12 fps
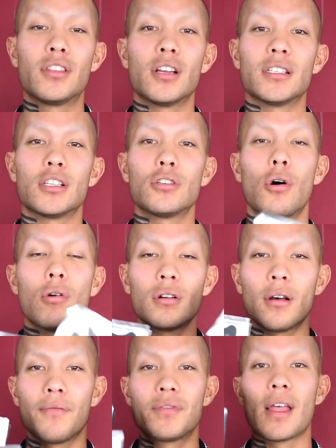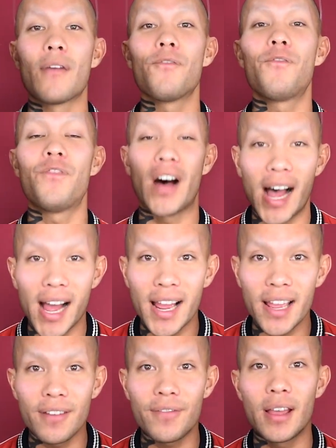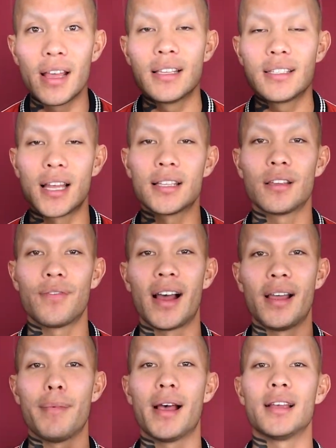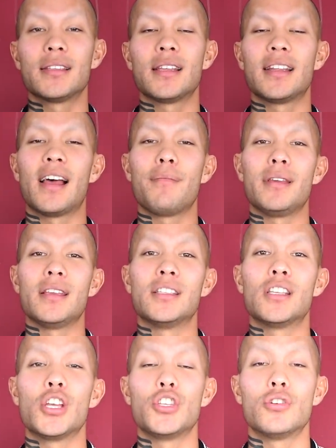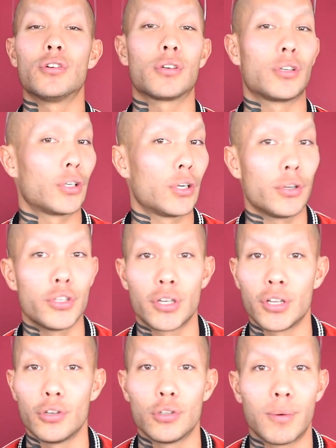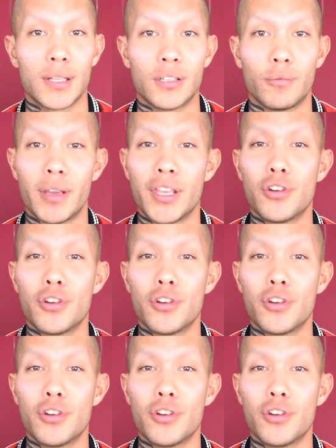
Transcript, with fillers: There's a total of five sets of eye masks. That means you're a girl, you're gonna use once a week.